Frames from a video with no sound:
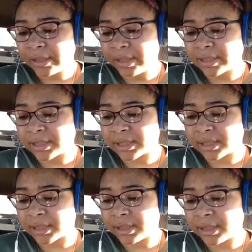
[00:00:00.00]
Let's
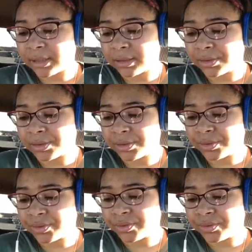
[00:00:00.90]
see.
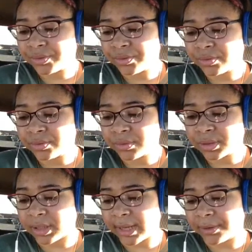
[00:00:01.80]

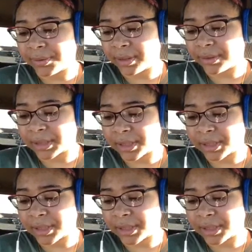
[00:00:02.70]
There's a lot going on in this